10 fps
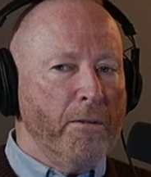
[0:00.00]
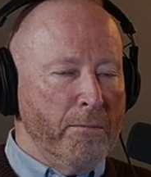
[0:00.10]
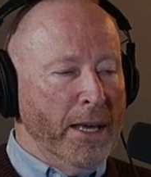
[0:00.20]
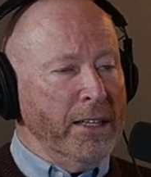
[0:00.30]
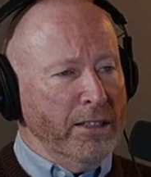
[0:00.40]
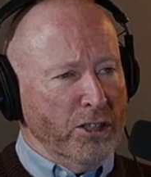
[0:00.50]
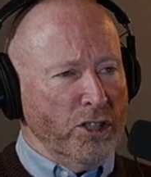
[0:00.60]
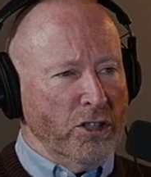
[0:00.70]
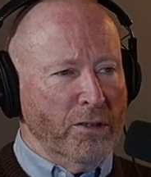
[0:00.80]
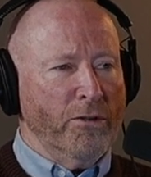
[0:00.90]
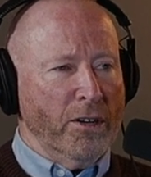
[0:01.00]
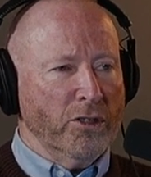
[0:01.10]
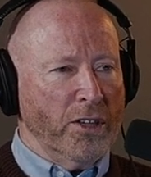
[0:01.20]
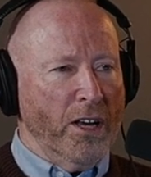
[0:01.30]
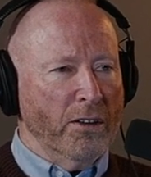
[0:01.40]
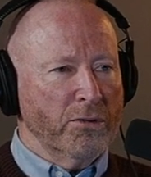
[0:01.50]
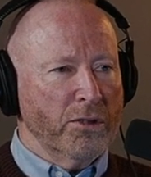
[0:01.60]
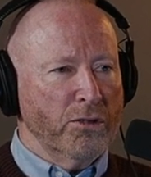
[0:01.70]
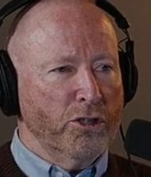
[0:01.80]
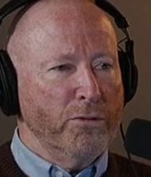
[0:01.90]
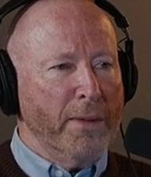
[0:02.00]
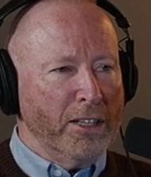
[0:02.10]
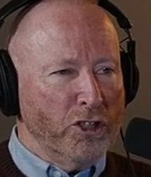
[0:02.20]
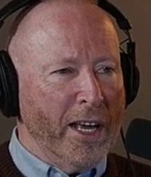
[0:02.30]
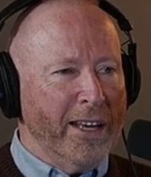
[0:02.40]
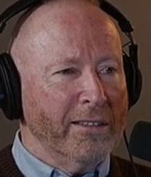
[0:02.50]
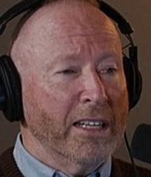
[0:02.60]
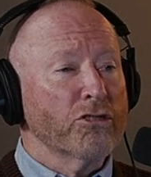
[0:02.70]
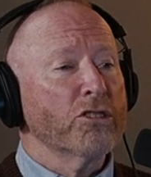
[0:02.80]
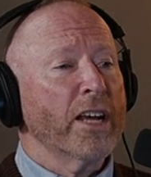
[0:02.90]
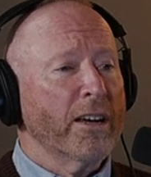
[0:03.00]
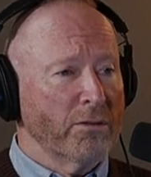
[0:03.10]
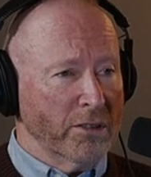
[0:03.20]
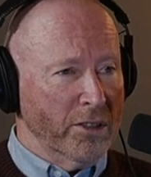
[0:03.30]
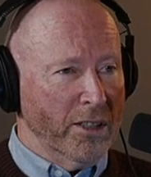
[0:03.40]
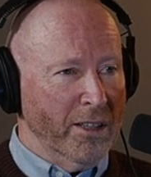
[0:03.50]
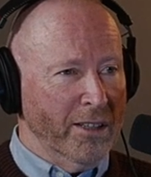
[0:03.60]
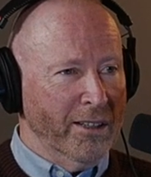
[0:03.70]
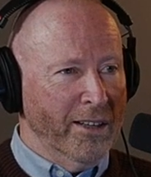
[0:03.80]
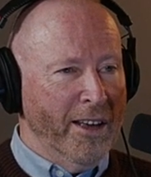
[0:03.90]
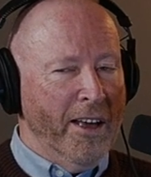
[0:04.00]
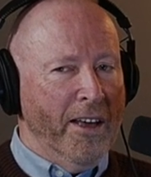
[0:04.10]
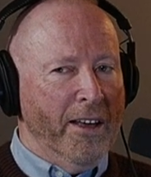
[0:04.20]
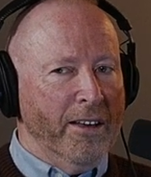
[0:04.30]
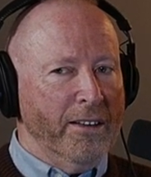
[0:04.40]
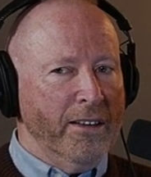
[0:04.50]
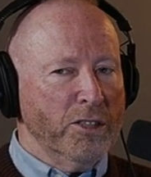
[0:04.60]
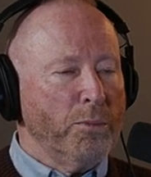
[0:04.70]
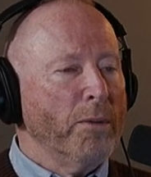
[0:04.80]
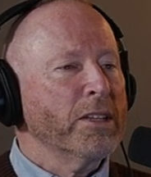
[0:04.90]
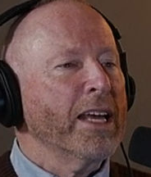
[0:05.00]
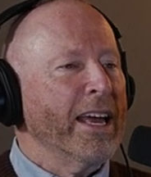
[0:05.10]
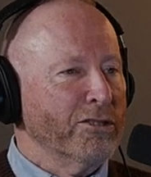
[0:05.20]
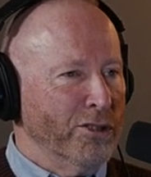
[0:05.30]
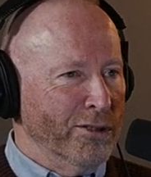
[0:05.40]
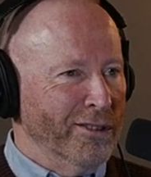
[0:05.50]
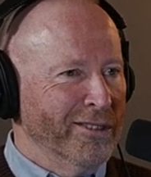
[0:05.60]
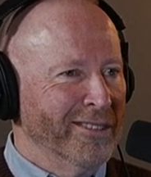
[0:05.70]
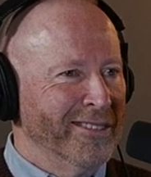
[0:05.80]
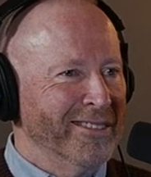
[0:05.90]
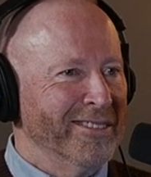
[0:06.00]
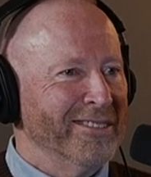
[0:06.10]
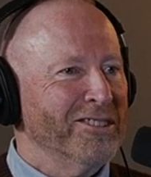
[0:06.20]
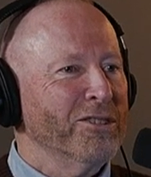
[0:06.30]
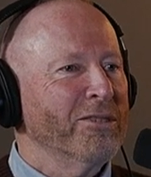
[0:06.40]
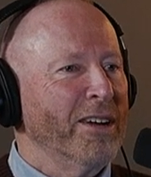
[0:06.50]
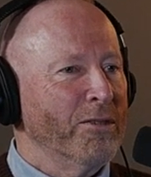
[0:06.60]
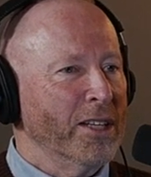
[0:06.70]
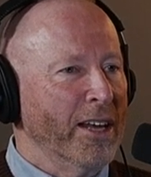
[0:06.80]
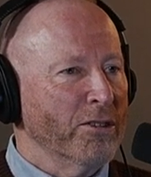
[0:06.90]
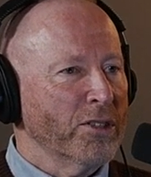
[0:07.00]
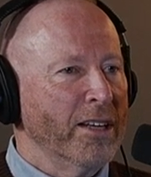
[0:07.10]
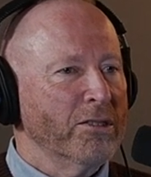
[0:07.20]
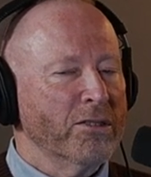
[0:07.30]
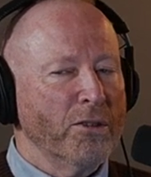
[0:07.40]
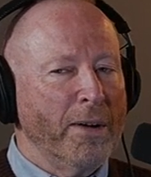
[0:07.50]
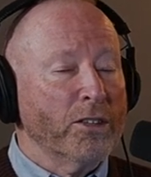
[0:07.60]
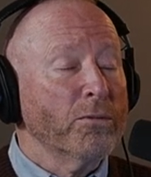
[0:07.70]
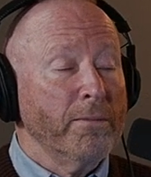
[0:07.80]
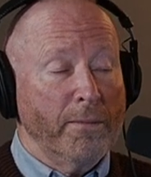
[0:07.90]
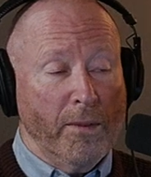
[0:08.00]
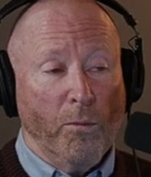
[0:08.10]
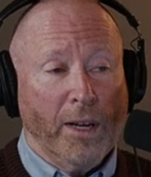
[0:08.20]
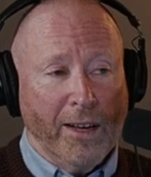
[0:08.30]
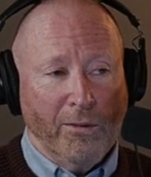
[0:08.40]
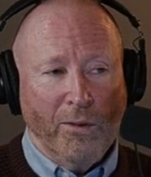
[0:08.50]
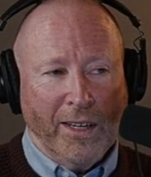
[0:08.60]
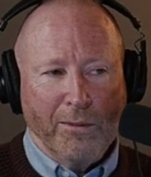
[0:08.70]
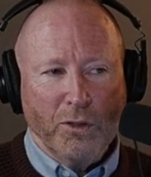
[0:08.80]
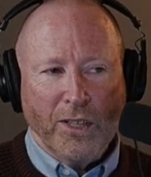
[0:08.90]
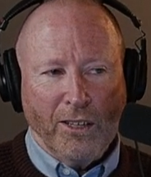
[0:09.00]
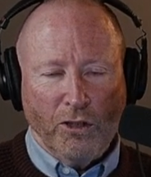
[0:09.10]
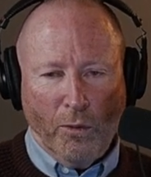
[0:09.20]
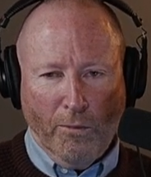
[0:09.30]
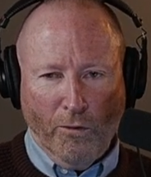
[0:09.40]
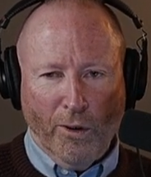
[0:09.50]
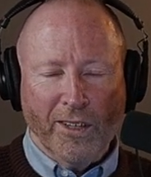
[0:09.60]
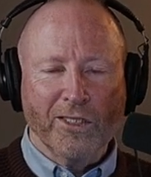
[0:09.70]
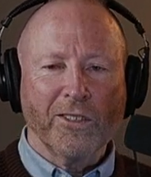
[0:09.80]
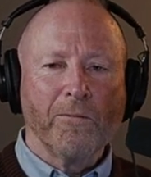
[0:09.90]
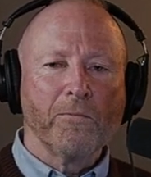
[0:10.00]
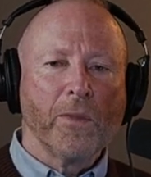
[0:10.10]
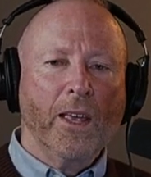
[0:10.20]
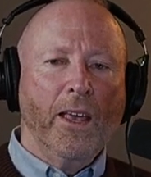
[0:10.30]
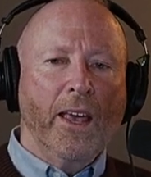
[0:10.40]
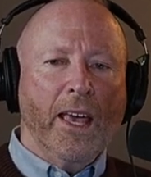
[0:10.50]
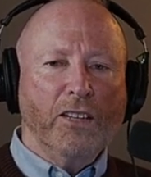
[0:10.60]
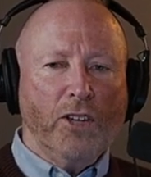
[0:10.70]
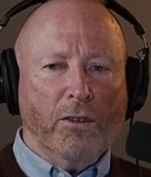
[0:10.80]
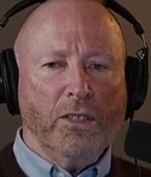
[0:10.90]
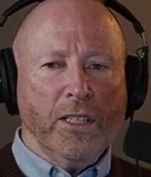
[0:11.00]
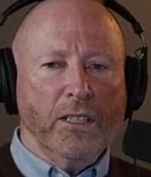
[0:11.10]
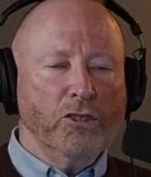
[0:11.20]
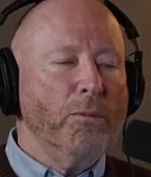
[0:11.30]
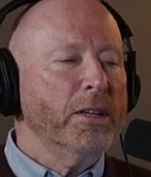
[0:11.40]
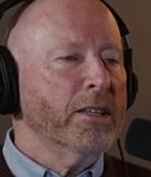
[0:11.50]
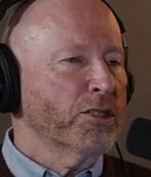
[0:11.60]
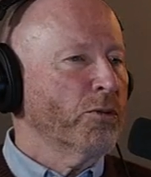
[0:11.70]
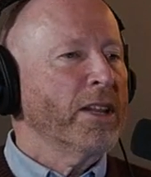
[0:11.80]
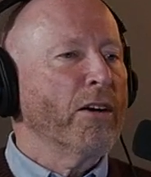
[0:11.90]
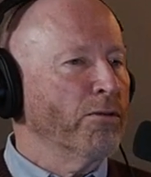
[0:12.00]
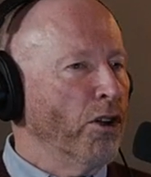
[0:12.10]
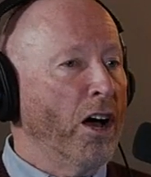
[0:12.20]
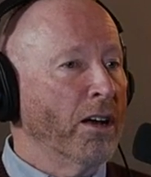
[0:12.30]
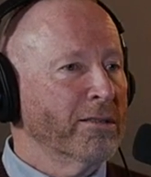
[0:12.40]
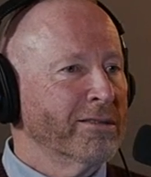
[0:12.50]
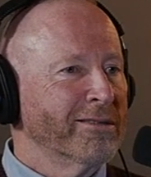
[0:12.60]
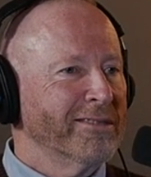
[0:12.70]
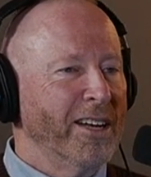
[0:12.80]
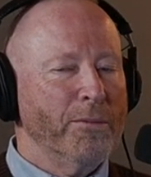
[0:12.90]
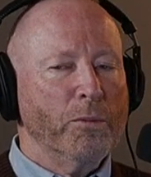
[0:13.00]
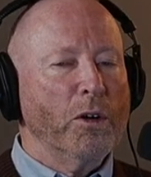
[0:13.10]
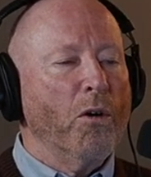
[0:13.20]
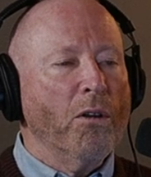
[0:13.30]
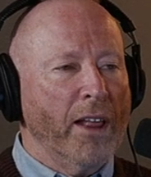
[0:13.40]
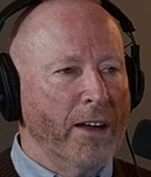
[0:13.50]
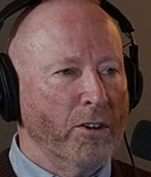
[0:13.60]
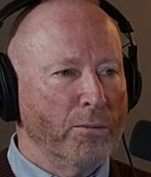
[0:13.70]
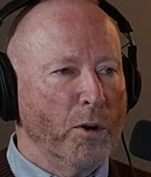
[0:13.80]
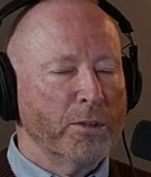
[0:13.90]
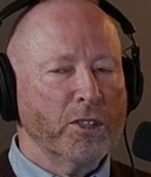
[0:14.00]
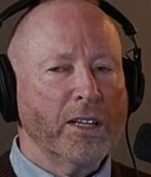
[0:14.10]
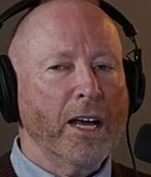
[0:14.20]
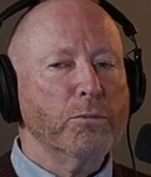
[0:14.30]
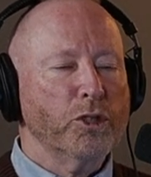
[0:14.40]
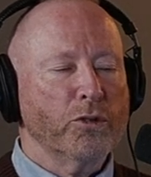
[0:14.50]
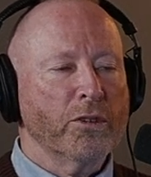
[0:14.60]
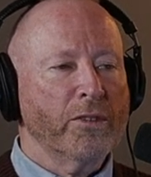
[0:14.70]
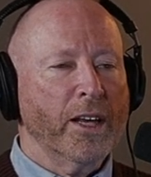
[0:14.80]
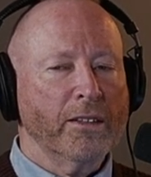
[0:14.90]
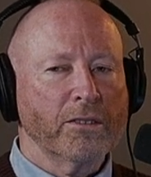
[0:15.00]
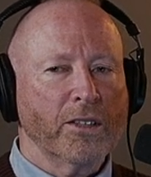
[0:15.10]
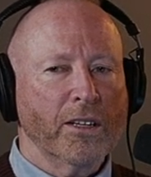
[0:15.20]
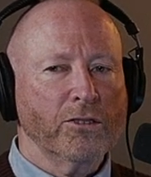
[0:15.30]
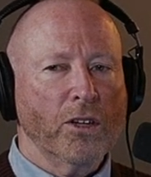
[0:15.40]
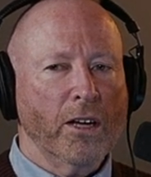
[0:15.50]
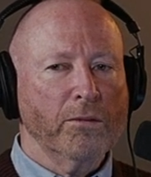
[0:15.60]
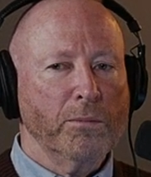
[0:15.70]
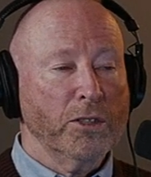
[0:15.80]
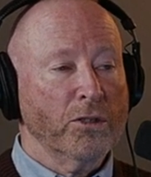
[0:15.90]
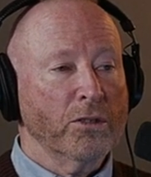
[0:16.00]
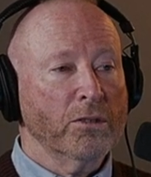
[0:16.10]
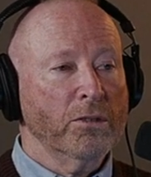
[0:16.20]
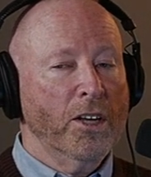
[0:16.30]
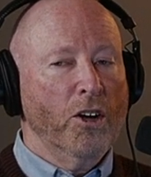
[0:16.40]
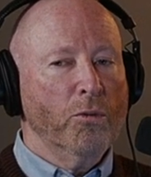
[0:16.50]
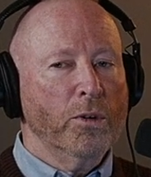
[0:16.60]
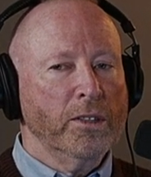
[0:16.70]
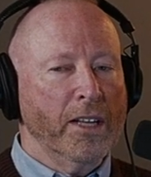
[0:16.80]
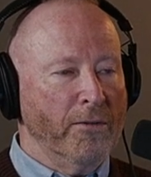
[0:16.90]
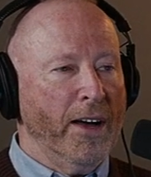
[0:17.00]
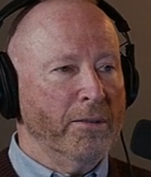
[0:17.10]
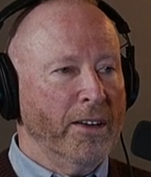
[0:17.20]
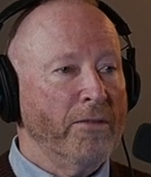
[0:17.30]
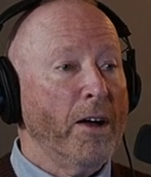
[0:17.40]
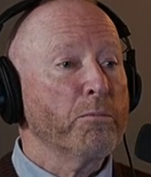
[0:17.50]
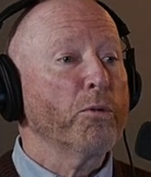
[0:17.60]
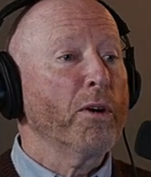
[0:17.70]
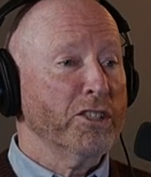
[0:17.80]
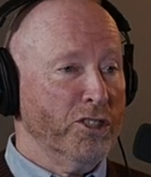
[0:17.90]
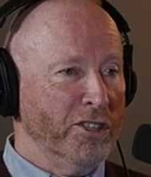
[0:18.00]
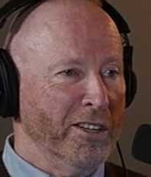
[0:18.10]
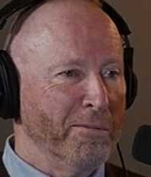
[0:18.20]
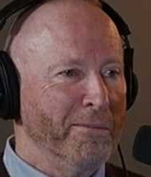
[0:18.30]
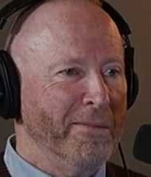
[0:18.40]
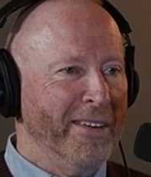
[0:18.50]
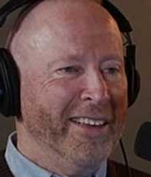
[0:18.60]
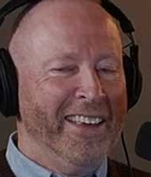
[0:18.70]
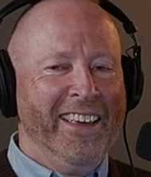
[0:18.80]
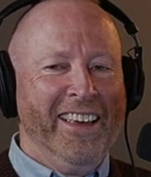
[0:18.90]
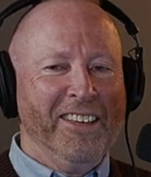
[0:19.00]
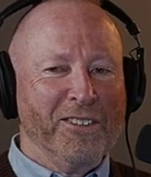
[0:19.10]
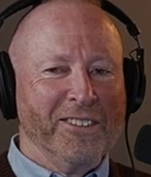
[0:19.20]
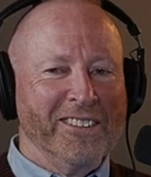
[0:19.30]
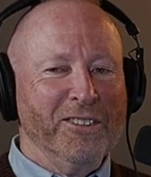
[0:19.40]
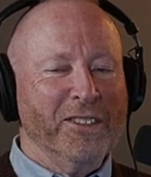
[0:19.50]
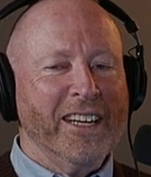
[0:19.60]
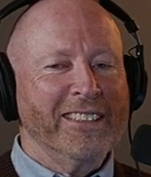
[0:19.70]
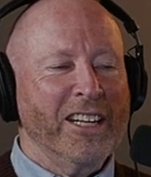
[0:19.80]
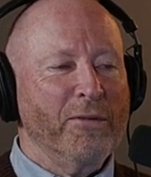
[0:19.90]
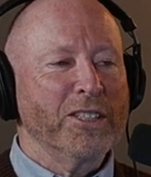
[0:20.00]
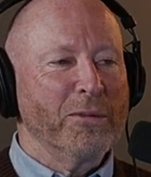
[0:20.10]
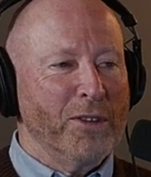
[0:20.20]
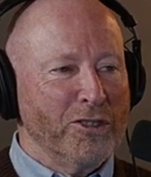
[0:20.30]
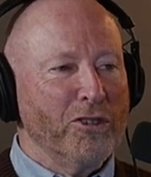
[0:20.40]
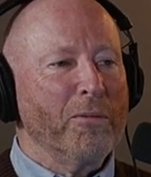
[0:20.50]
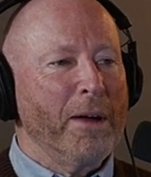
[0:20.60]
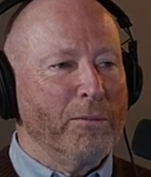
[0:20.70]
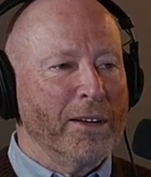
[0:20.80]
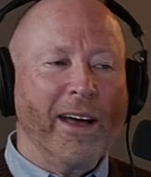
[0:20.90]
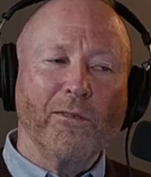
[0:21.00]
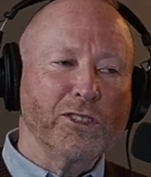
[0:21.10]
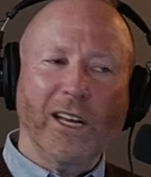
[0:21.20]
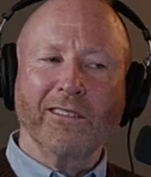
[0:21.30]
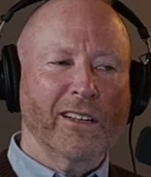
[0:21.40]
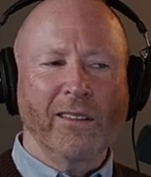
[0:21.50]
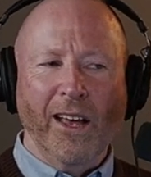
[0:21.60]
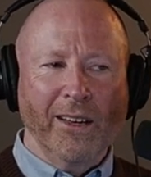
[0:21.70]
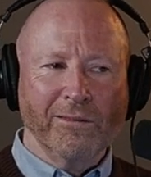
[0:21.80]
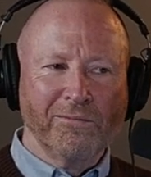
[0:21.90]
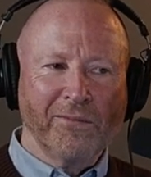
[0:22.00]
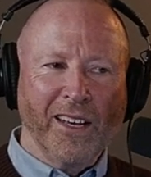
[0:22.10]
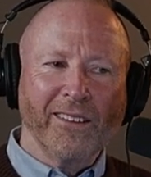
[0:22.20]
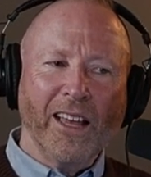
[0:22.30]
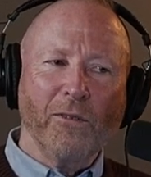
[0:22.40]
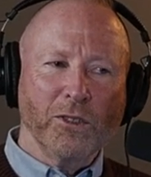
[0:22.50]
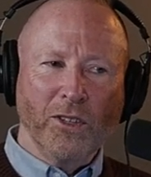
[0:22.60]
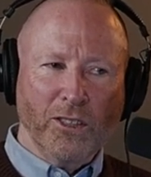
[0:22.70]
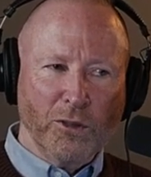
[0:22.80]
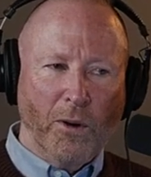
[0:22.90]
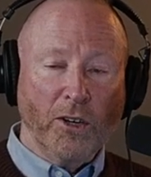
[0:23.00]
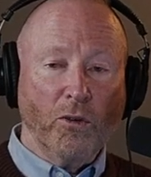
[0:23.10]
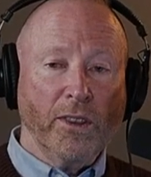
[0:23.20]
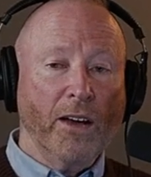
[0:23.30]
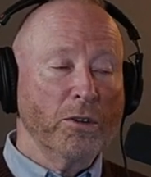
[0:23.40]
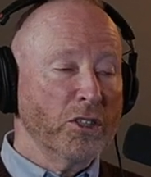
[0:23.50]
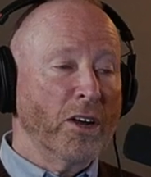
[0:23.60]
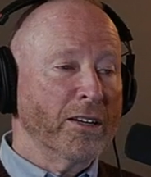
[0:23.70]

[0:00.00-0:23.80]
making a decision for ourselves to maintain integrity is probably the answer hmm. to everything else. And so my, what, I, what I'm yeah. setting you up for is integrity. Nobody is without flaw. Sure. I mean, we all have our moments, and I'm sure that uh, John Pistole would, if I, if I pressed him, you know, you could identify some things in your memory. I wish I hadn't done that. Uh, that was not oh, smart, sure. or that wasn't